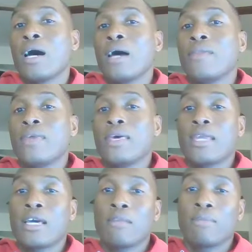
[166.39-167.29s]
And then
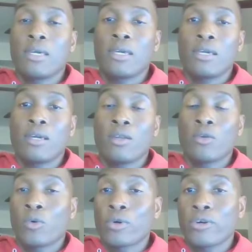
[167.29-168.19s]
they're going to be an
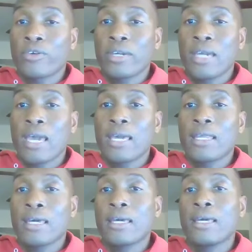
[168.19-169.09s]
order
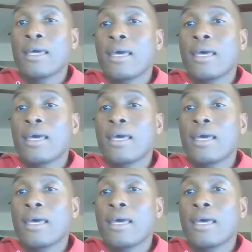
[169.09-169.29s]
created.